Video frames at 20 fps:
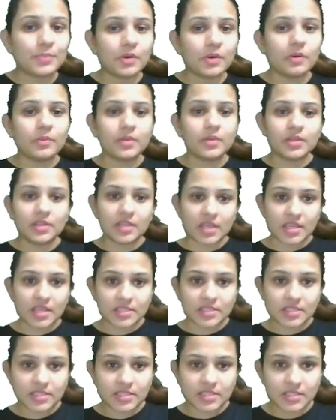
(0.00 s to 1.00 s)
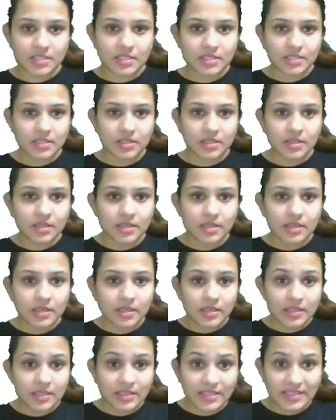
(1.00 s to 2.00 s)
permit this.
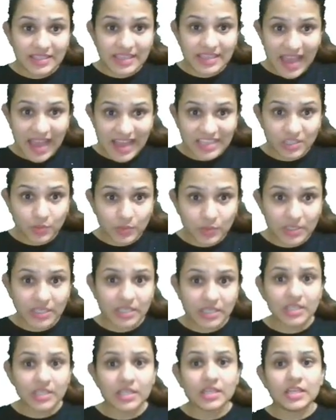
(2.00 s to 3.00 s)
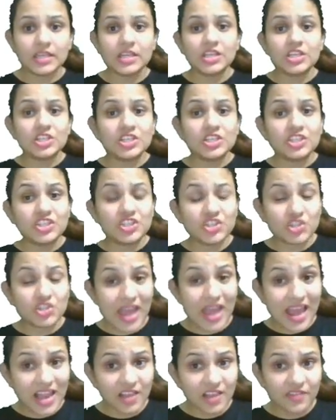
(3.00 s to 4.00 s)
Can't we?
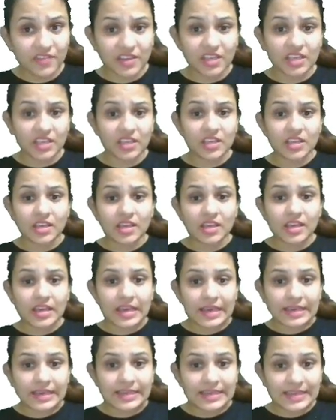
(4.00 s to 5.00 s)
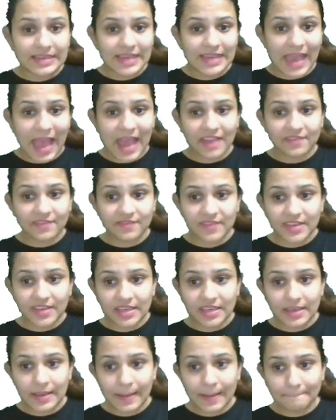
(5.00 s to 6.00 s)
Shall we? Can
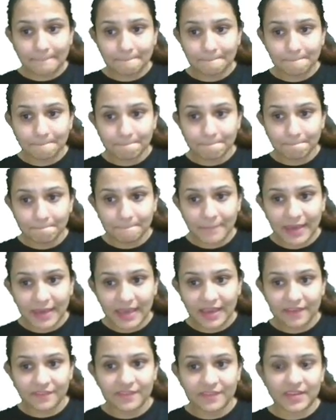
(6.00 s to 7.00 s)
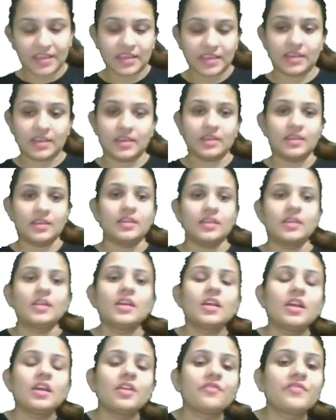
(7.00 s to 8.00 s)
we? Maybe.
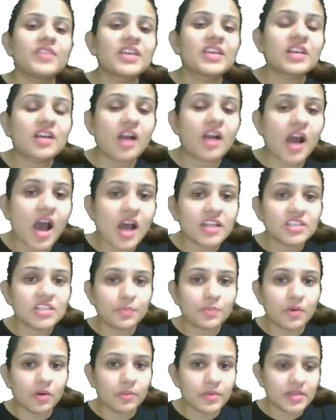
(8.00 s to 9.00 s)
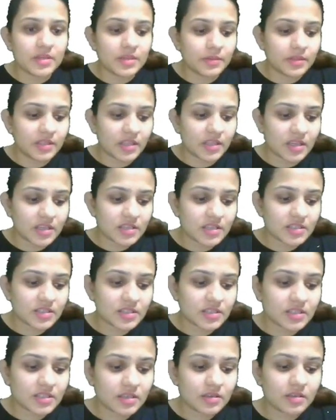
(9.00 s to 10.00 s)
We can't permit
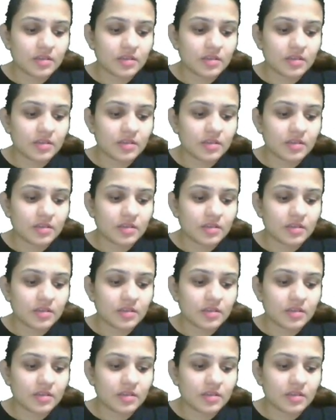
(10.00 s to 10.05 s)
this.